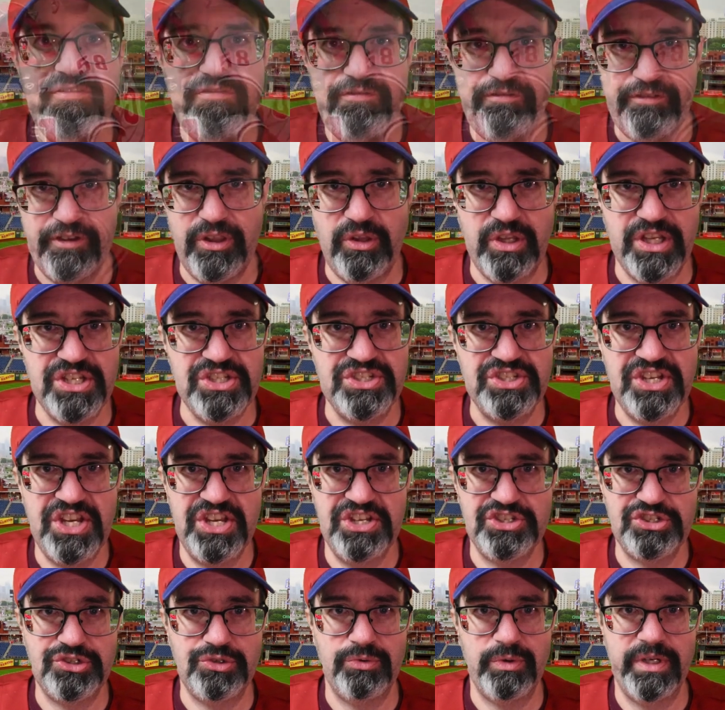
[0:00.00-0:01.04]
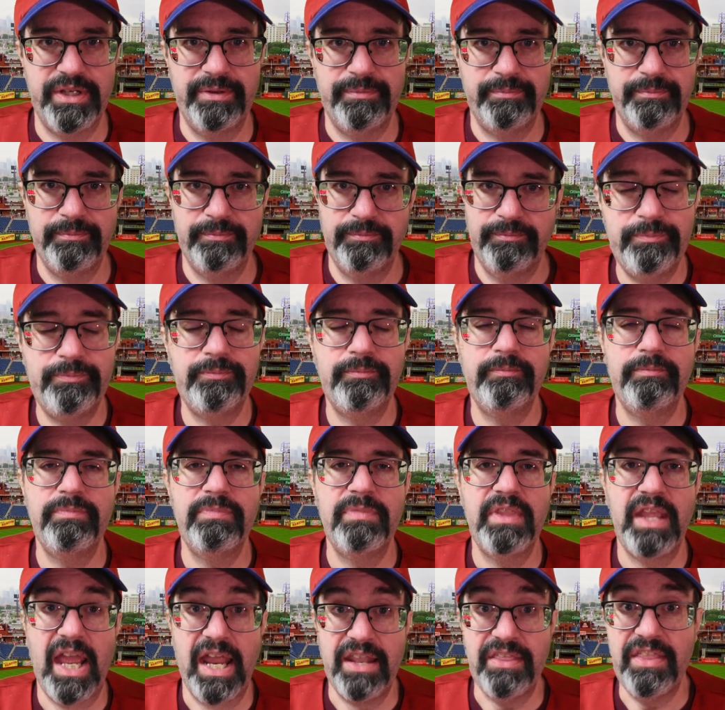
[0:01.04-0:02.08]
Phillies history.
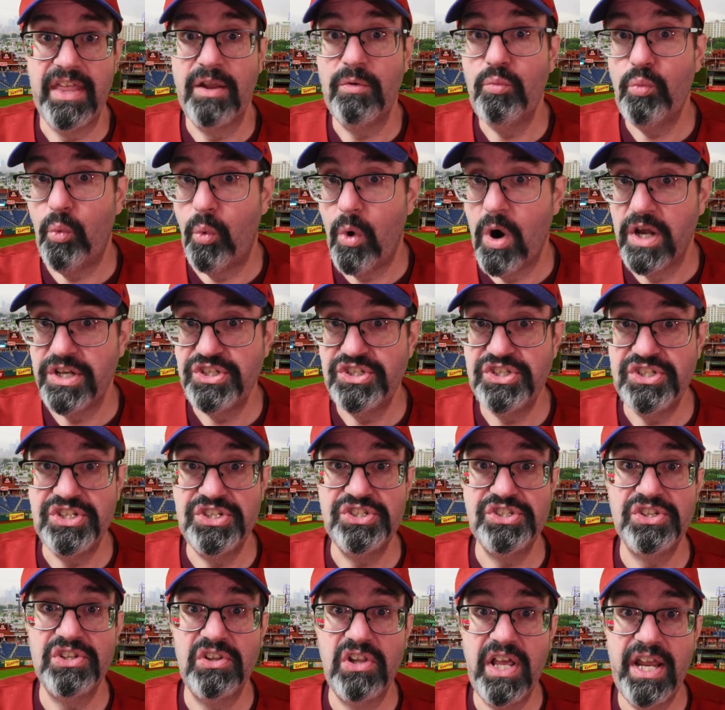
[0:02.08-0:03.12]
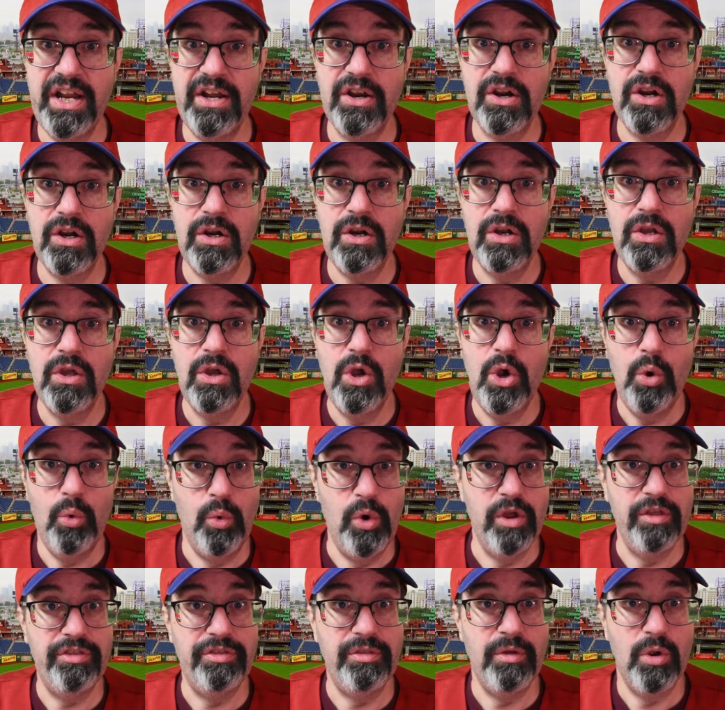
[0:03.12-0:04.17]
And then 1 season later,
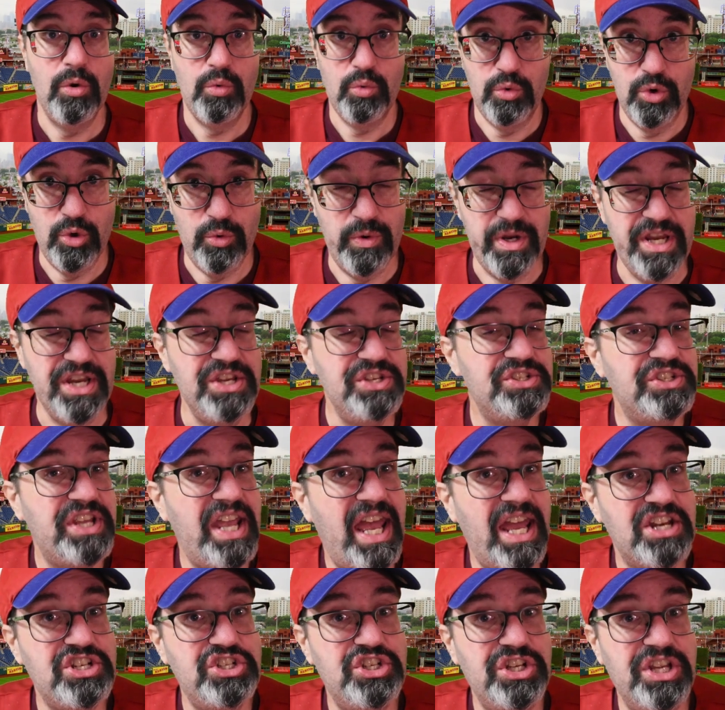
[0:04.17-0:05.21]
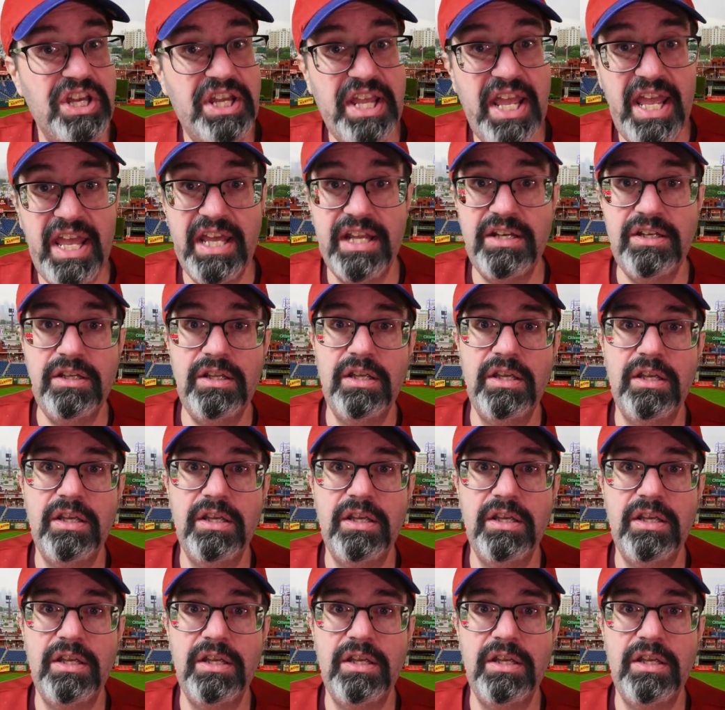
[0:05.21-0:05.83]
with Ruiz catching again,